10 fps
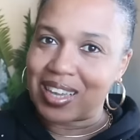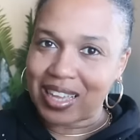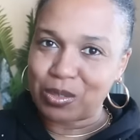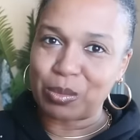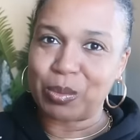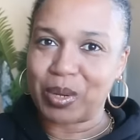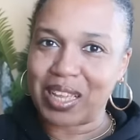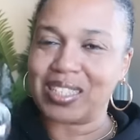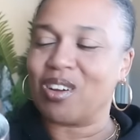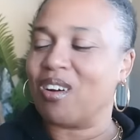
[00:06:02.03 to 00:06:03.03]
you guys remember
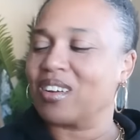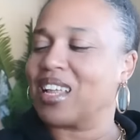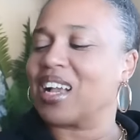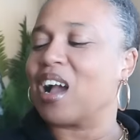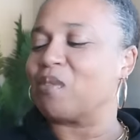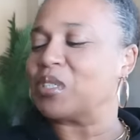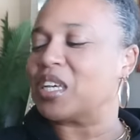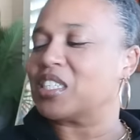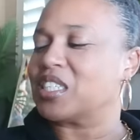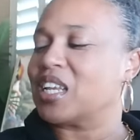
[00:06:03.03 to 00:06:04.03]
that talk, that
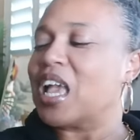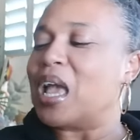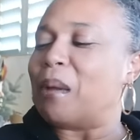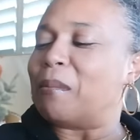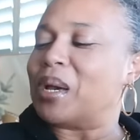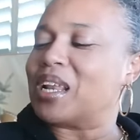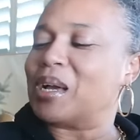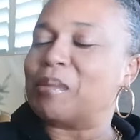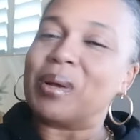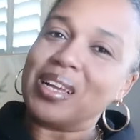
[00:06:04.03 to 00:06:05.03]
conversation. But
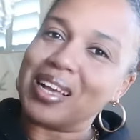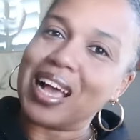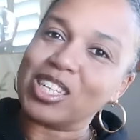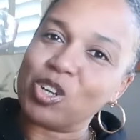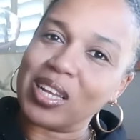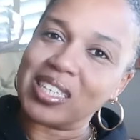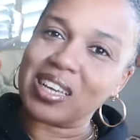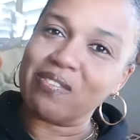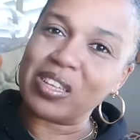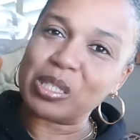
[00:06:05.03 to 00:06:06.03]
um, I tried to
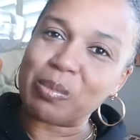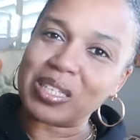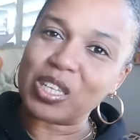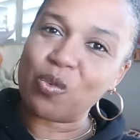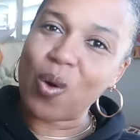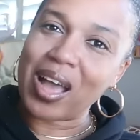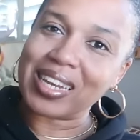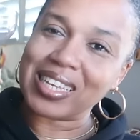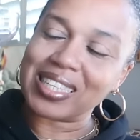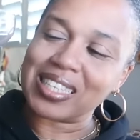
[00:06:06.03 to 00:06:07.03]
convince myself why I
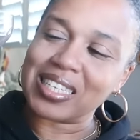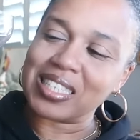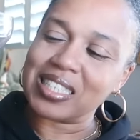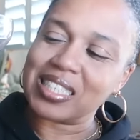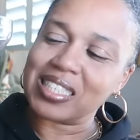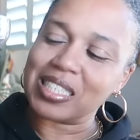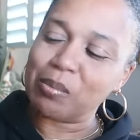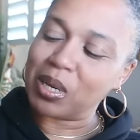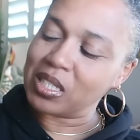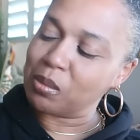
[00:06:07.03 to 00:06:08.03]
needed this. She
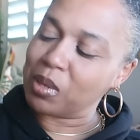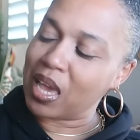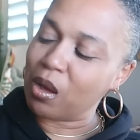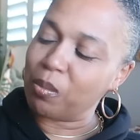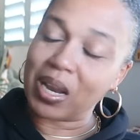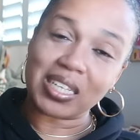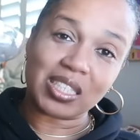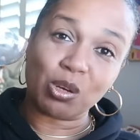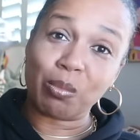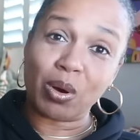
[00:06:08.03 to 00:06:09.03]
busted me out, but I
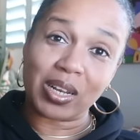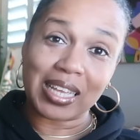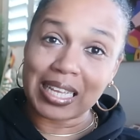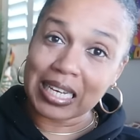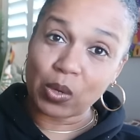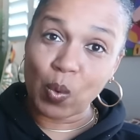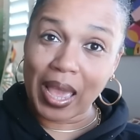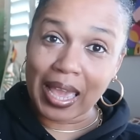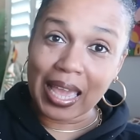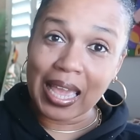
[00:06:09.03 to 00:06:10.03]
still bought it
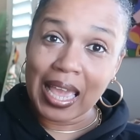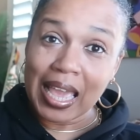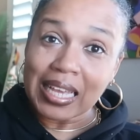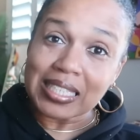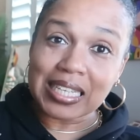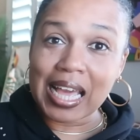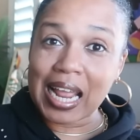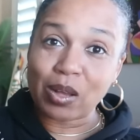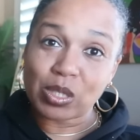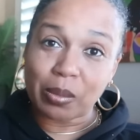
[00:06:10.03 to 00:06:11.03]
anyway. Shout
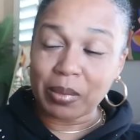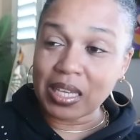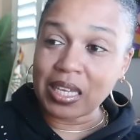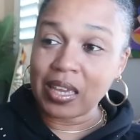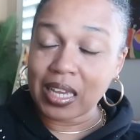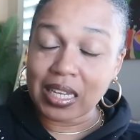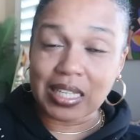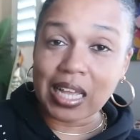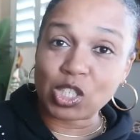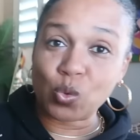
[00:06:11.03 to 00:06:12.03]
out to me, because
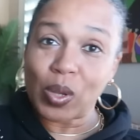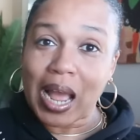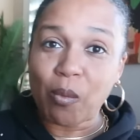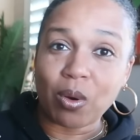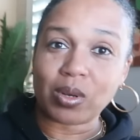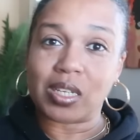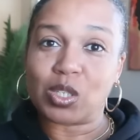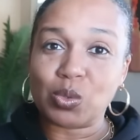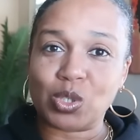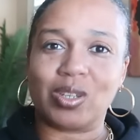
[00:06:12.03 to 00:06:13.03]
I do what I want to
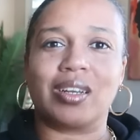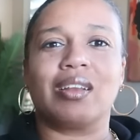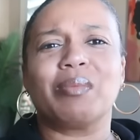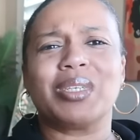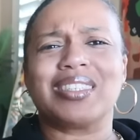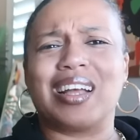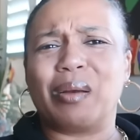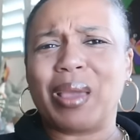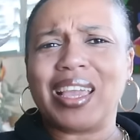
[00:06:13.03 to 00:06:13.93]
do. Trick, now let me stop.